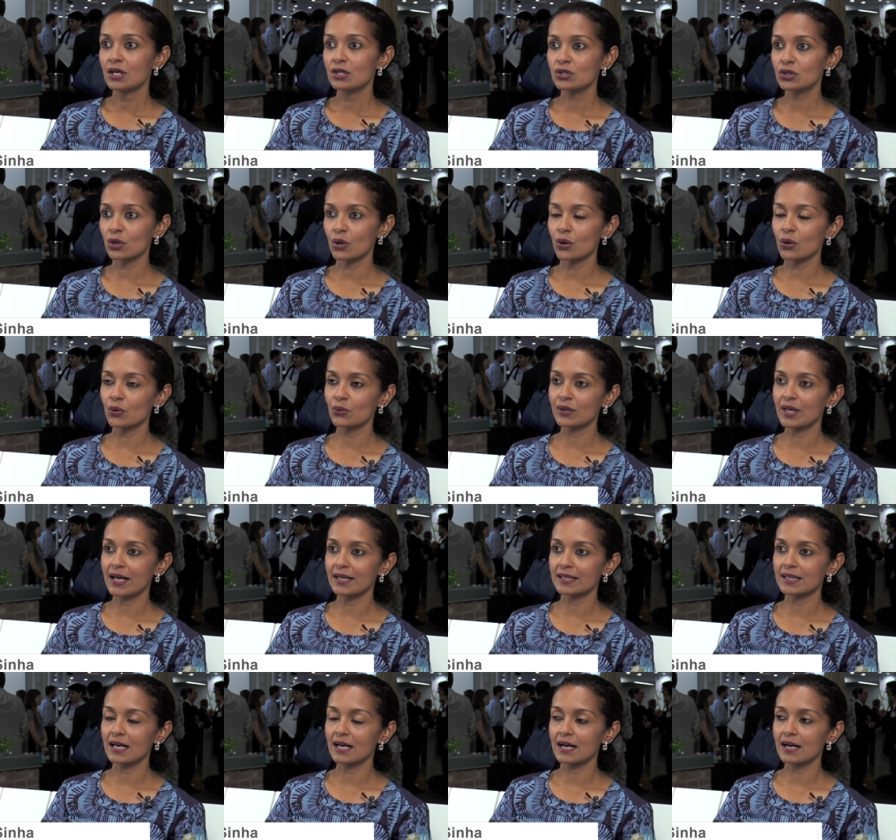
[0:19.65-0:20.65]
So
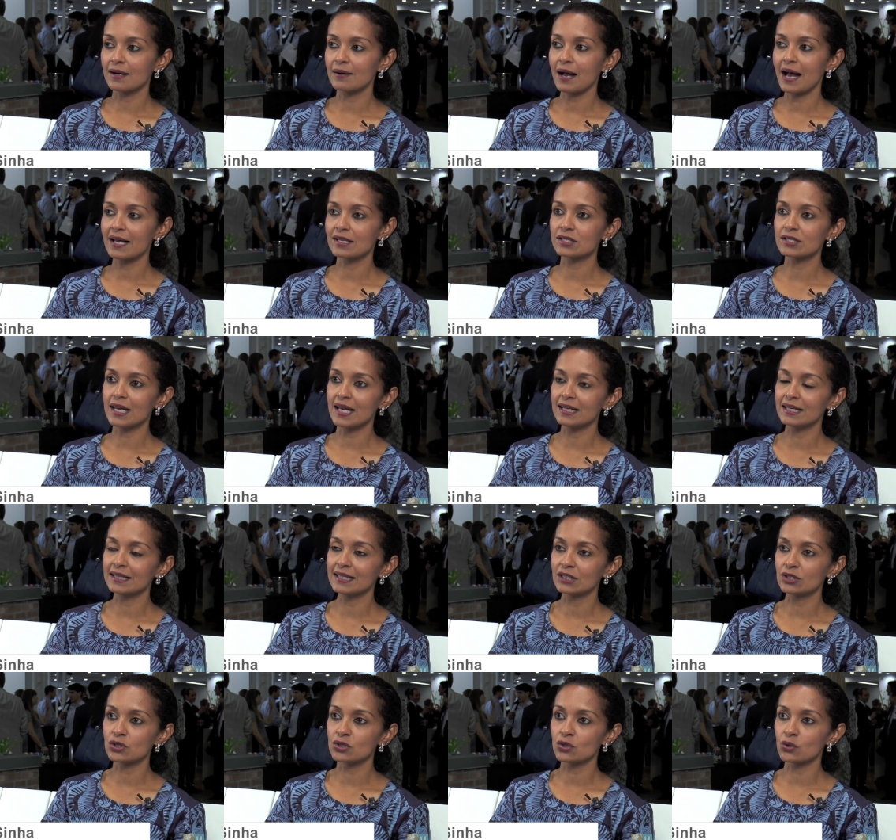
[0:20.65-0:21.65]
that uh, has
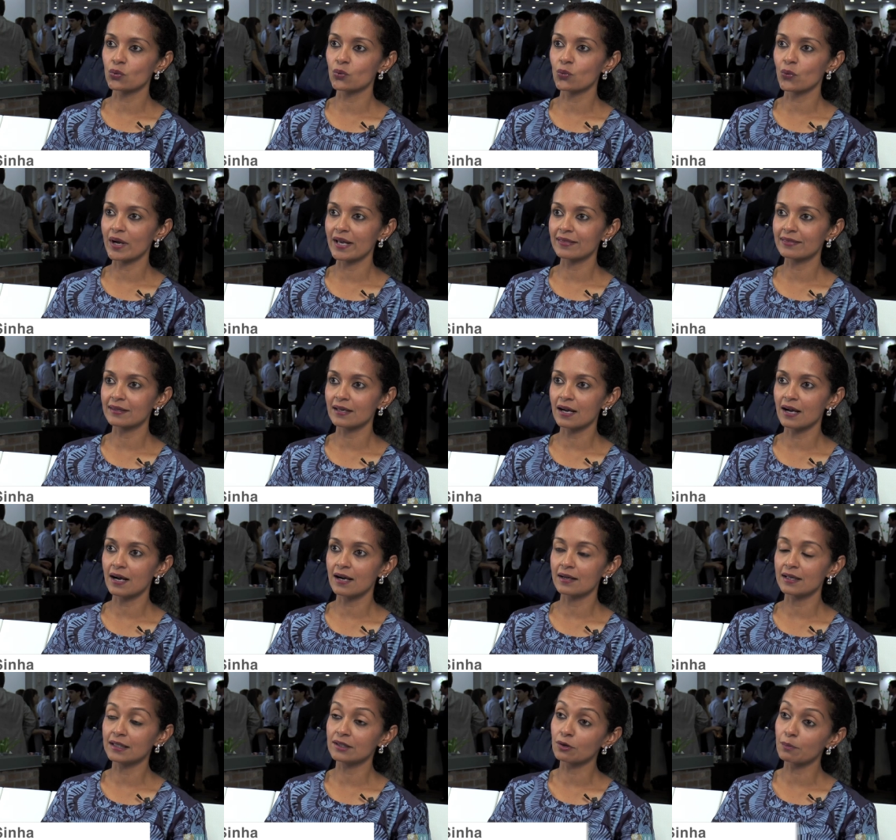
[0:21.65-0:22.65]
anything to do with
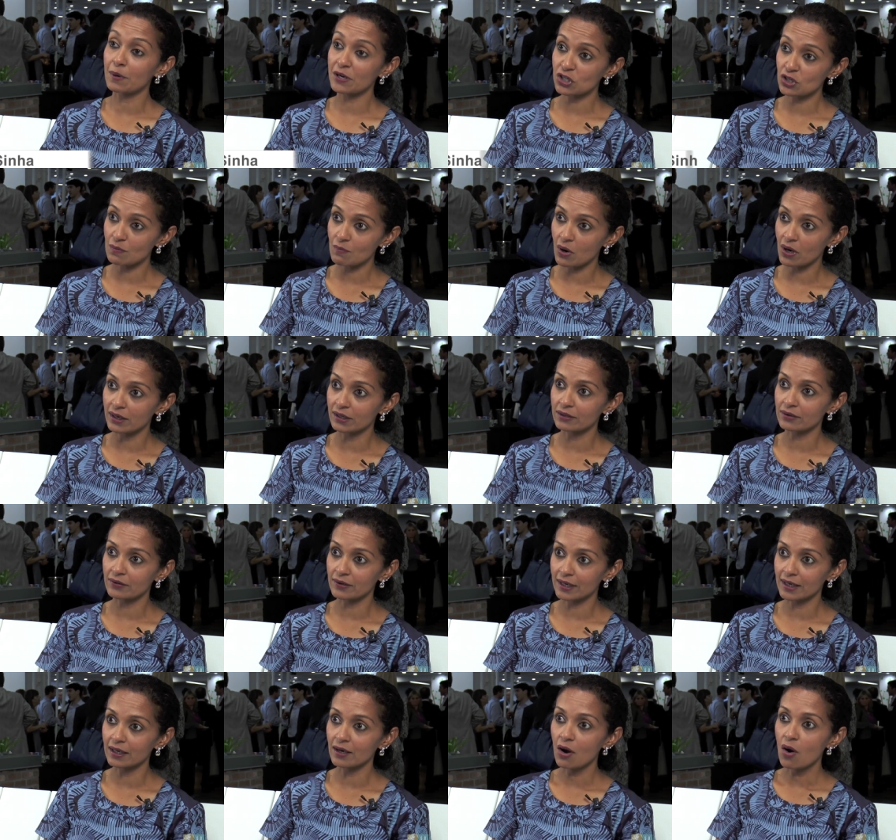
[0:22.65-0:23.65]
uh, either patient
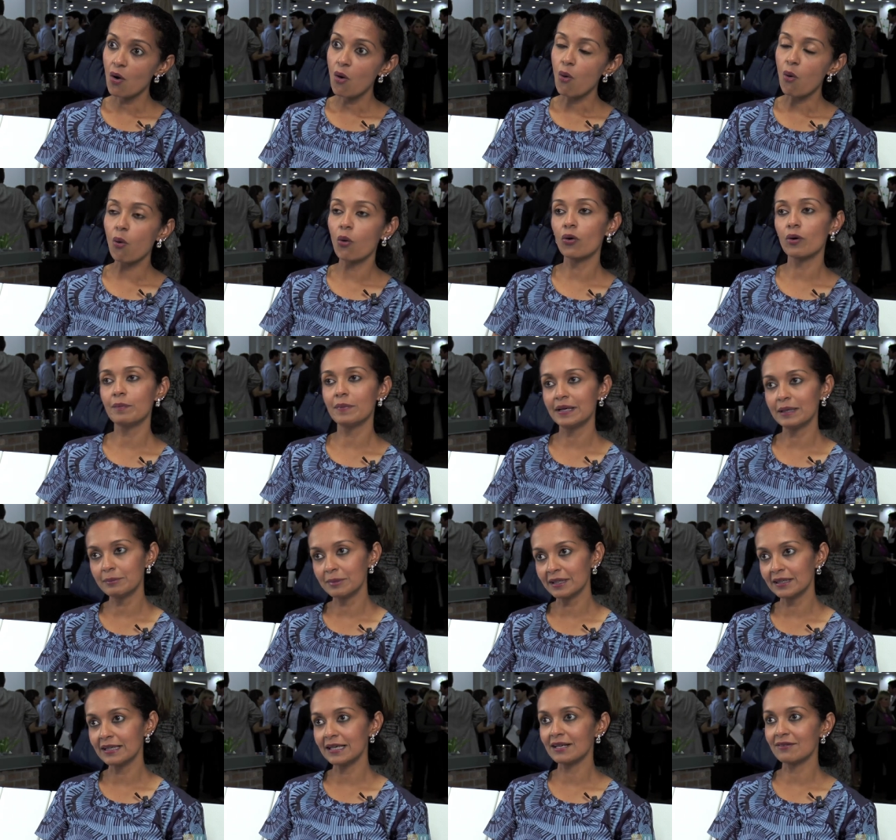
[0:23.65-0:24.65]
monitoring or
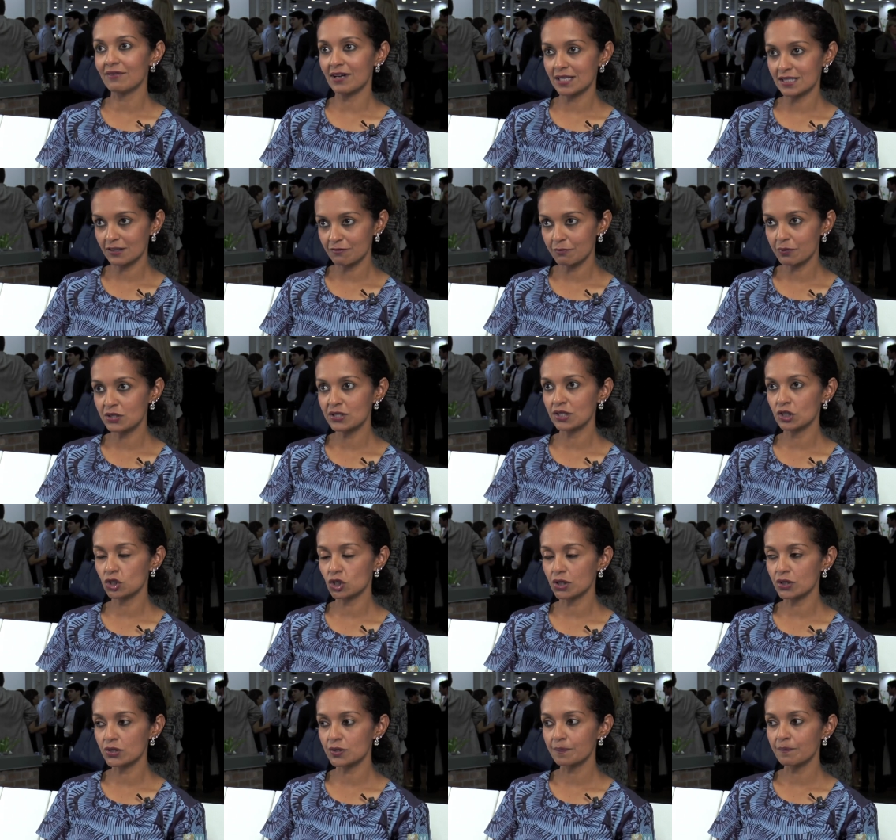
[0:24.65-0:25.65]
minimally invasive
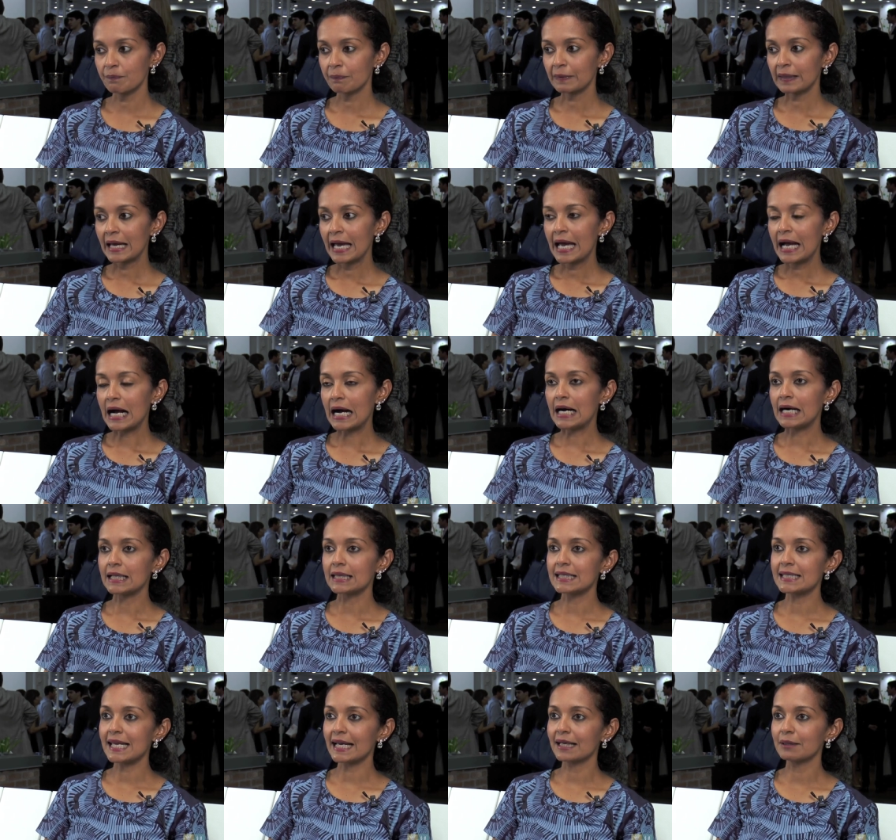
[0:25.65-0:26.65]
procedures.
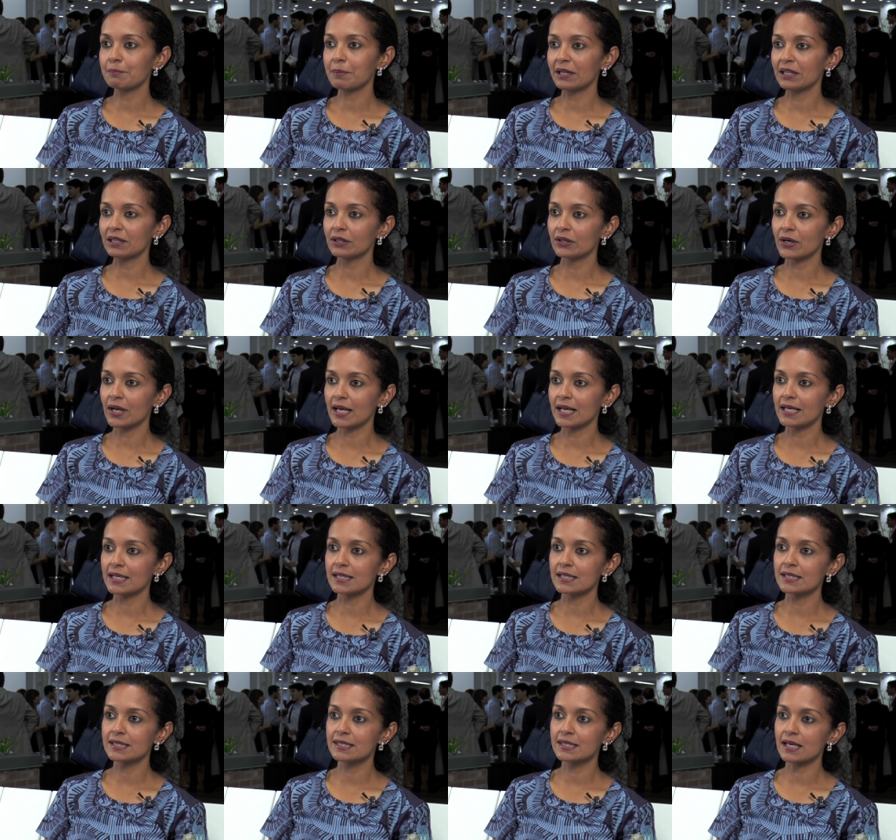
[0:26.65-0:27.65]
Uh, the second pillar
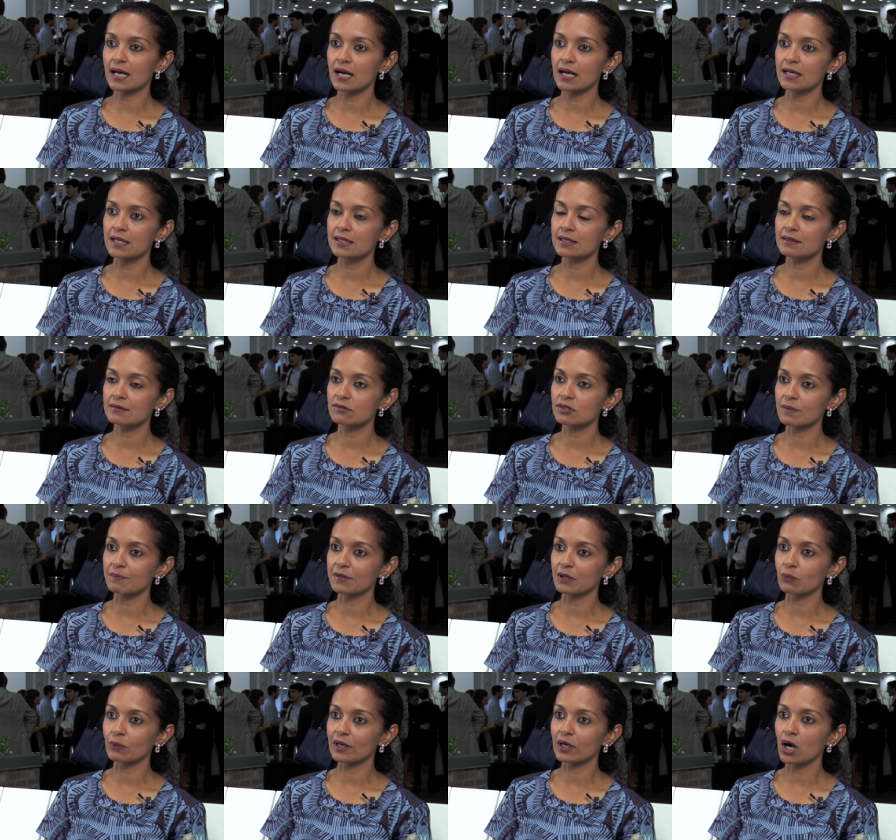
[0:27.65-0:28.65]
is uh,
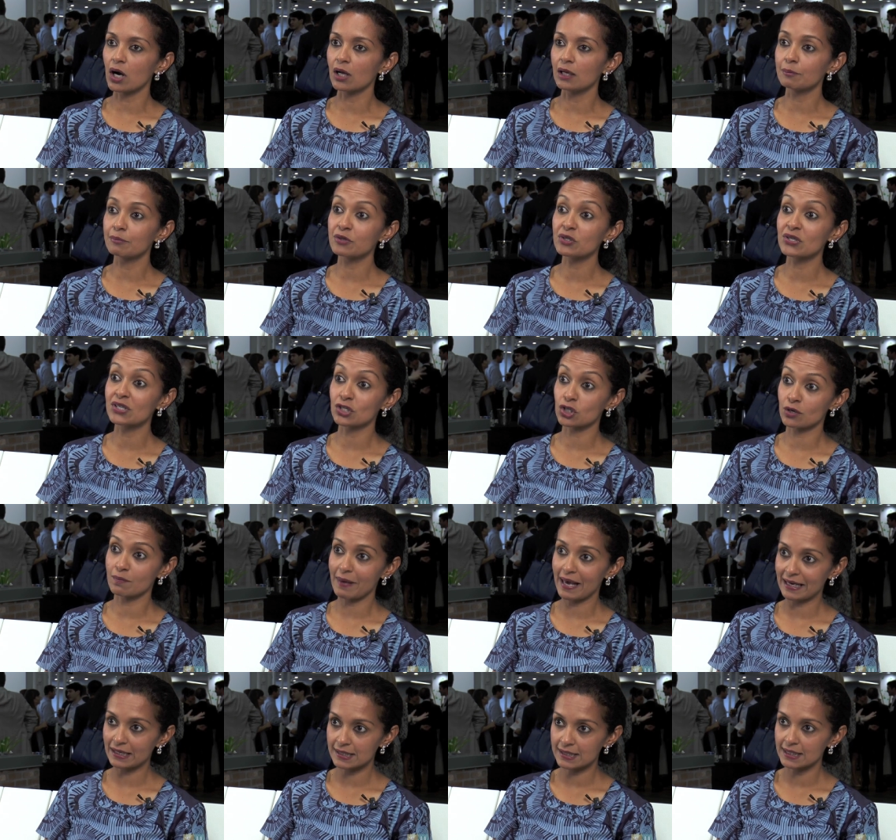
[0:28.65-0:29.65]
something we call precision
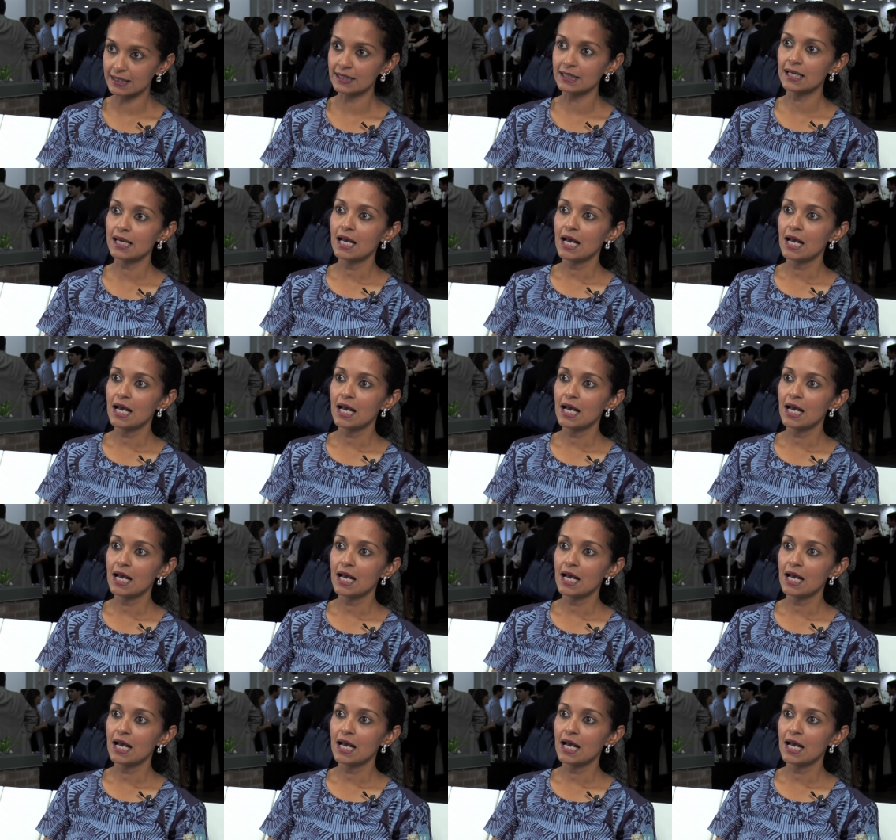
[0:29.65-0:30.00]
medicine,